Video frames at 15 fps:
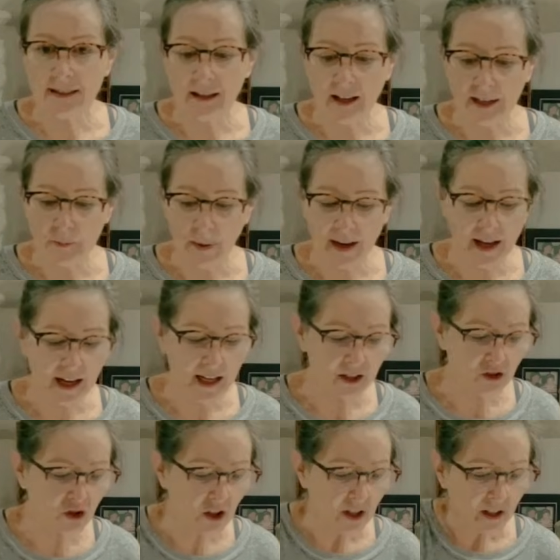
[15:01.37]
is a 9
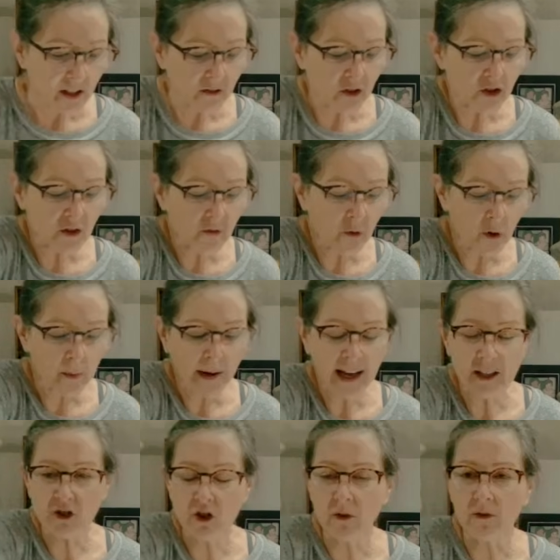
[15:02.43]
patch, and there's a 4
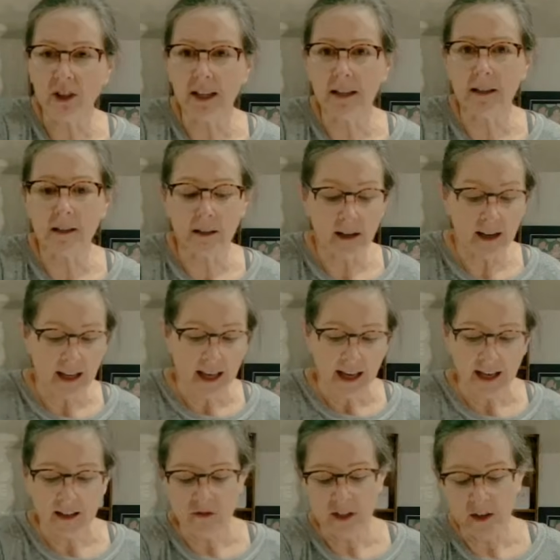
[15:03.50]
patch over here,
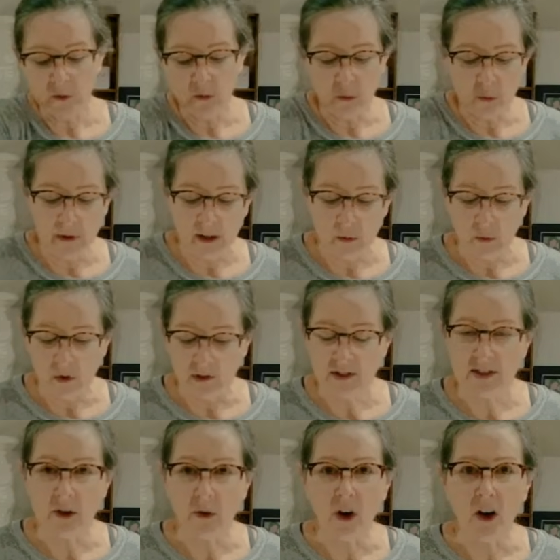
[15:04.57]
and then we will
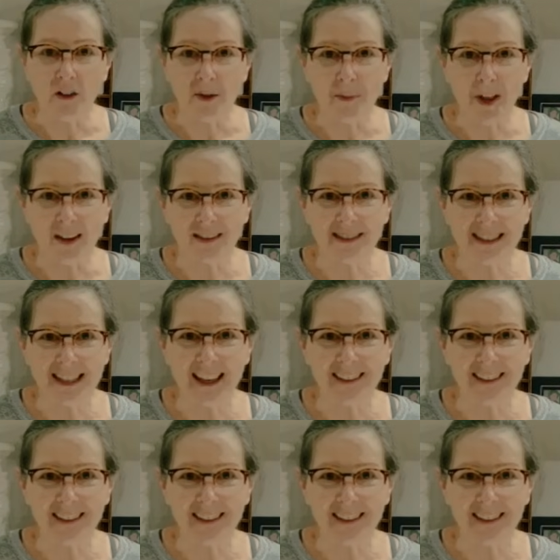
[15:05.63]
sew all the blocks